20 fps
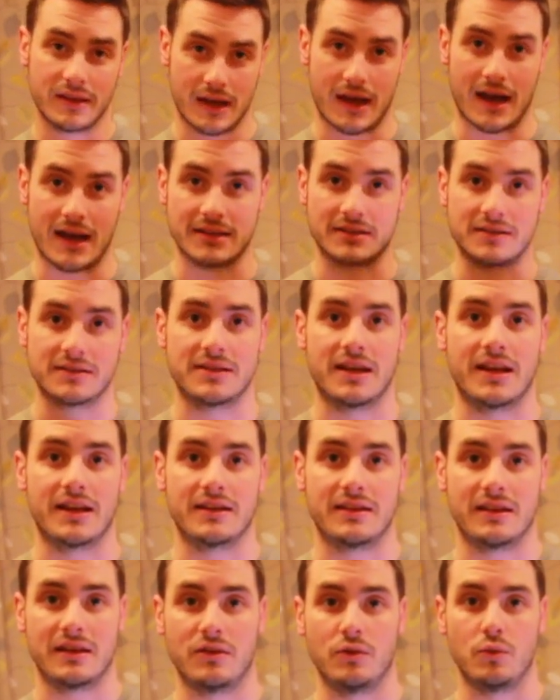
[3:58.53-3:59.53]
ask us
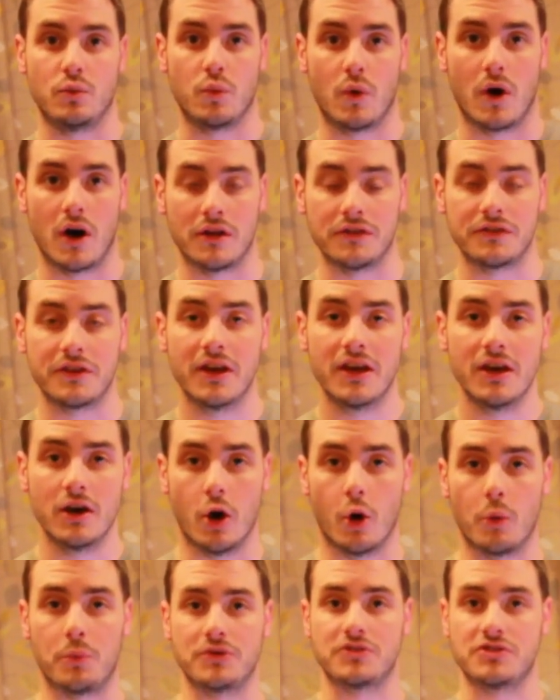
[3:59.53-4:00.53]
anything you want.
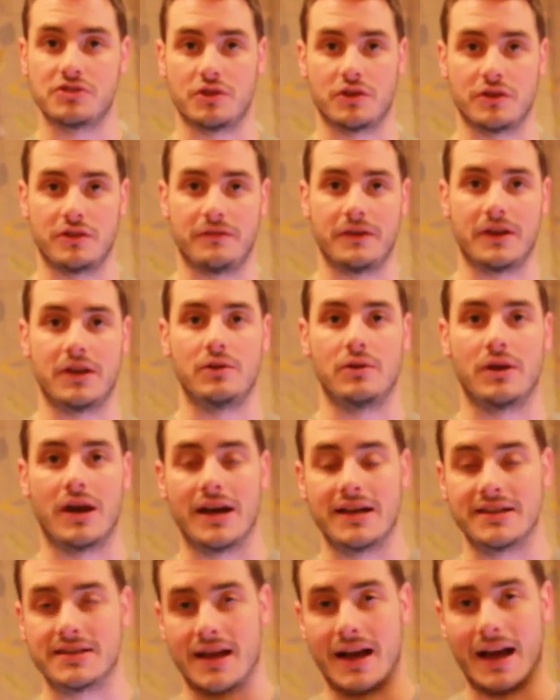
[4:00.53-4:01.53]
Hope you enjoyed the video
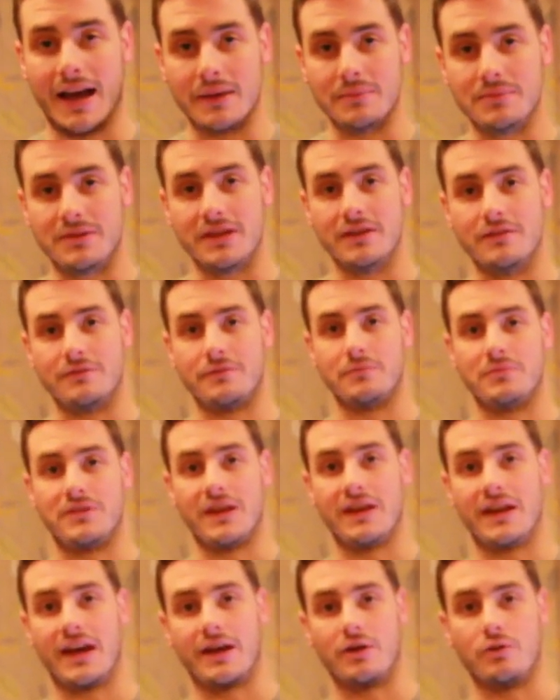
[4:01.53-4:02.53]
guys. I'm Dave from
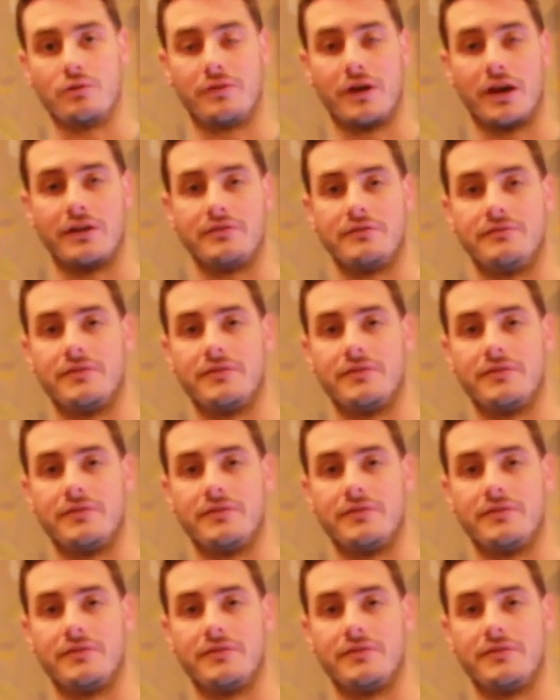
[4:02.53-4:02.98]
T9o5